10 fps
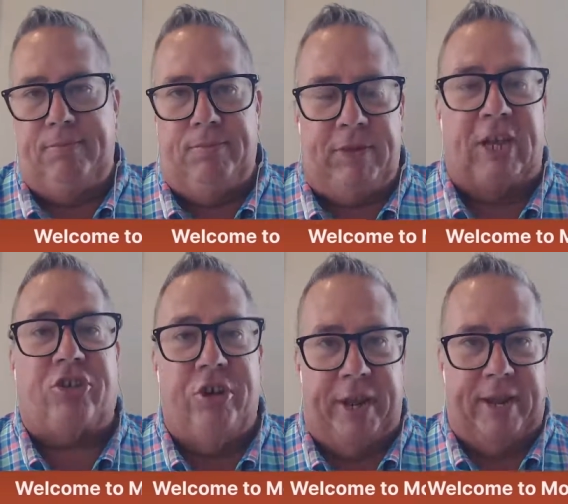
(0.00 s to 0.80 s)

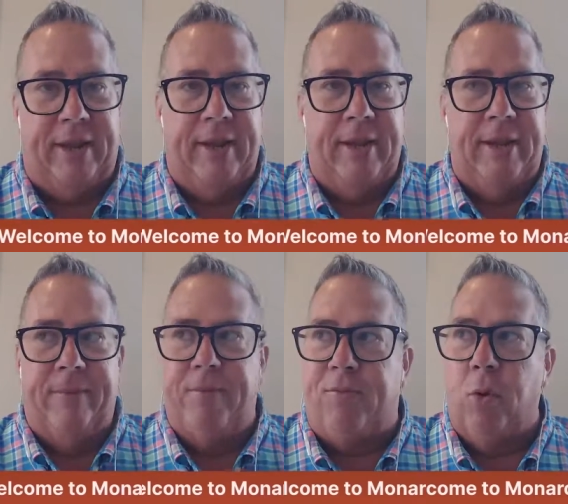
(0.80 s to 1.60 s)
yesterday
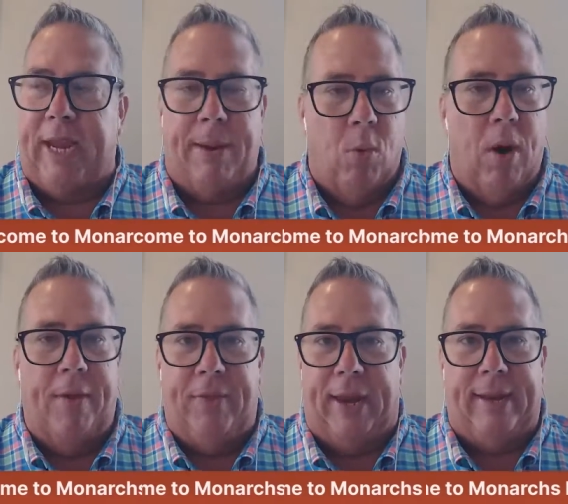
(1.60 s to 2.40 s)
before game
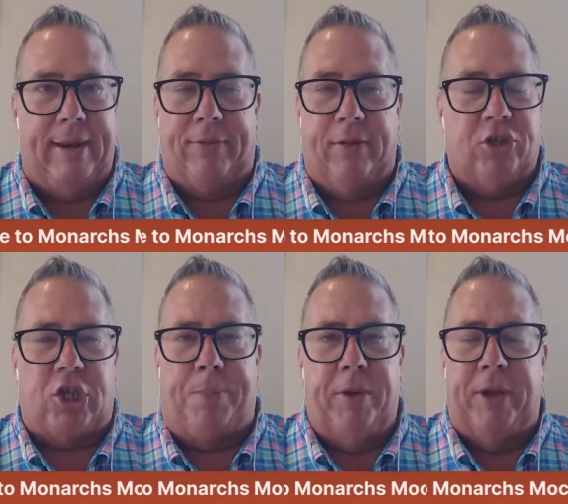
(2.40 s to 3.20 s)
1 that, hey, there's
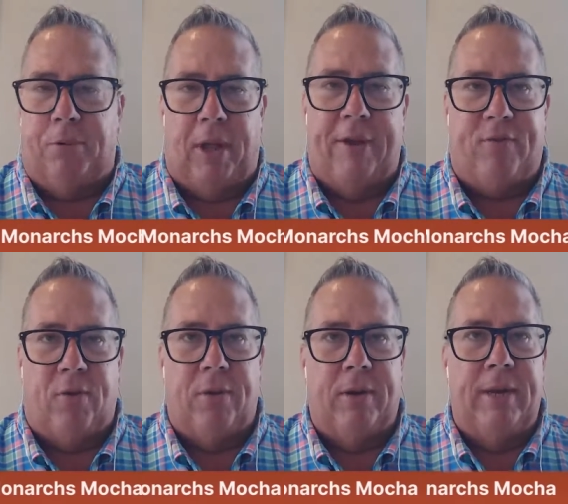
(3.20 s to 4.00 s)
still plenty to play
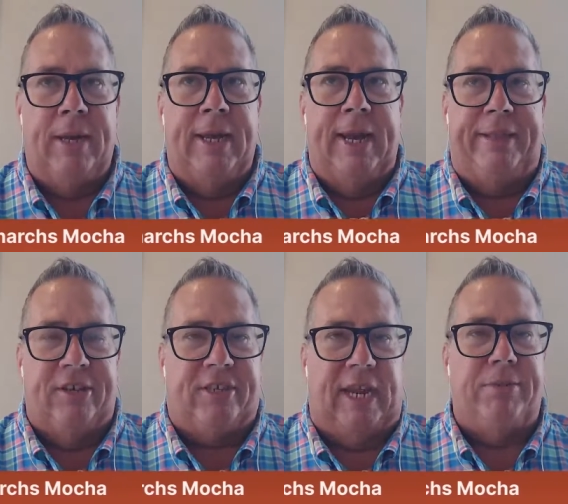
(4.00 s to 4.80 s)
for. And
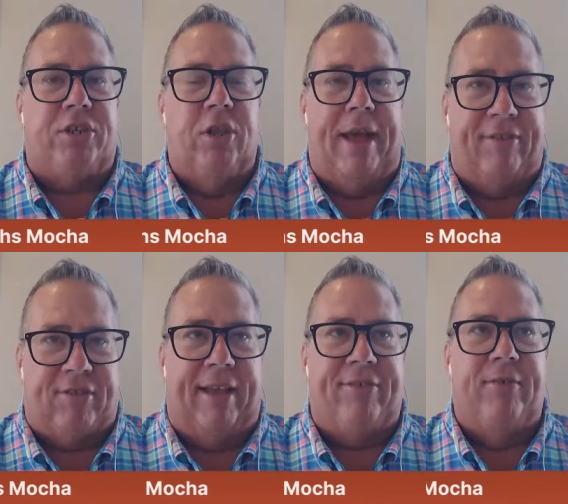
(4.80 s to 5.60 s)
this team still has
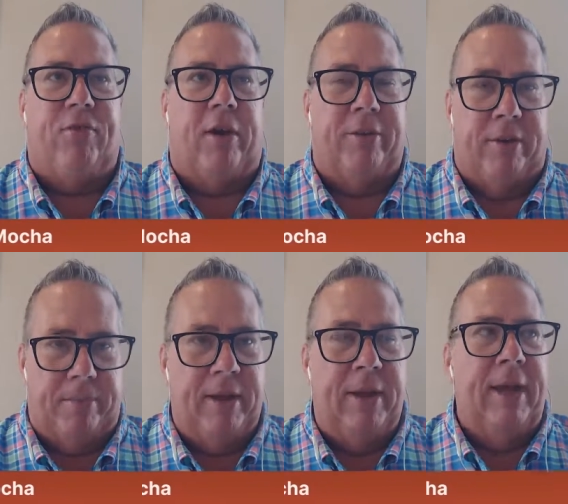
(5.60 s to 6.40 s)
things in front of them.
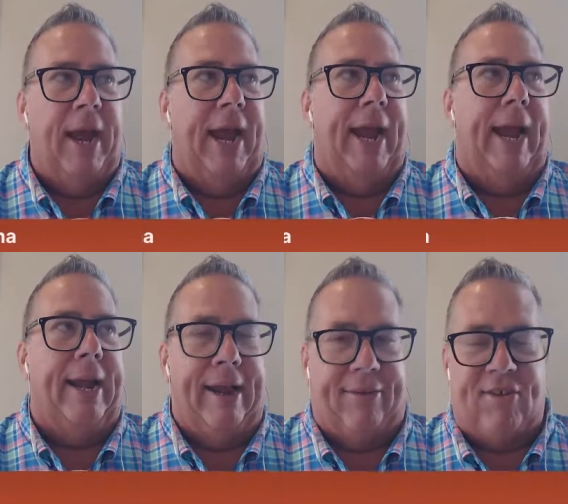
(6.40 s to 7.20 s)

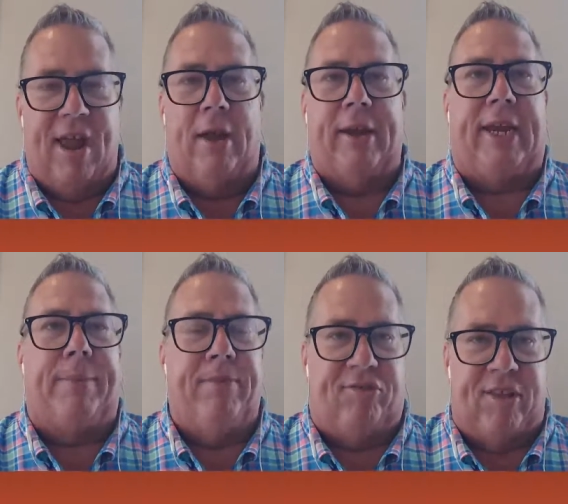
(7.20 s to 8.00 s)
And it's now to
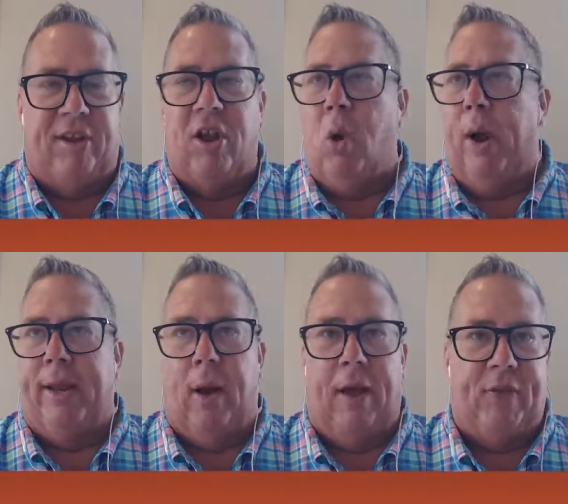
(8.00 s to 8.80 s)
keep this thing
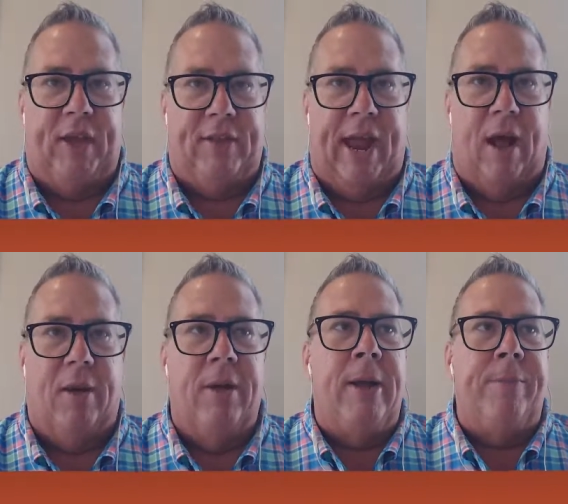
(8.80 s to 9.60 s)
going. I think
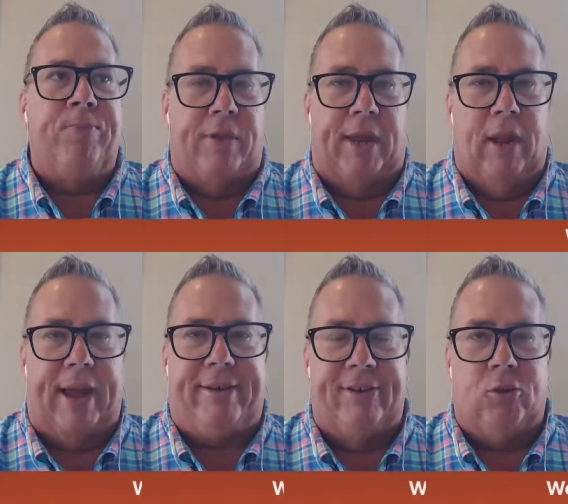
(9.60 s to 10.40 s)
now they'd
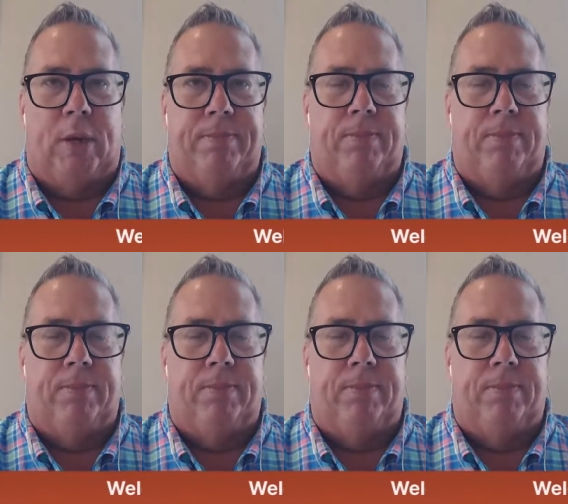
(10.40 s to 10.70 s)
like to sweep